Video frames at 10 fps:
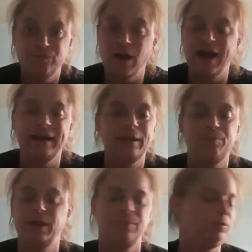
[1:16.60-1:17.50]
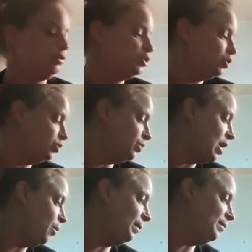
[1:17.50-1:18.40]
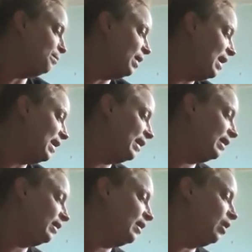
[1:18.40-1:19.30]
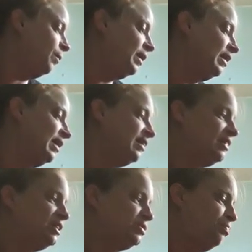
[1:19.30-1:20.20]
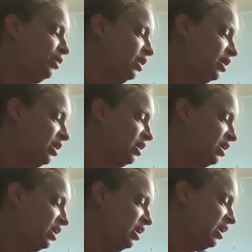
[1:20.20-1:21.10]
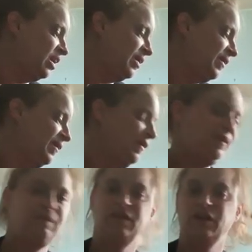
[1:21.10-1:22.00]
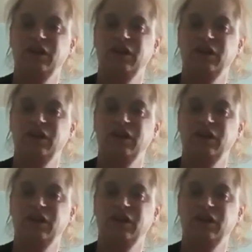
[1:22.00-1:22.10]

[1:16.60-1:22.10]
I need people to help me get this book, you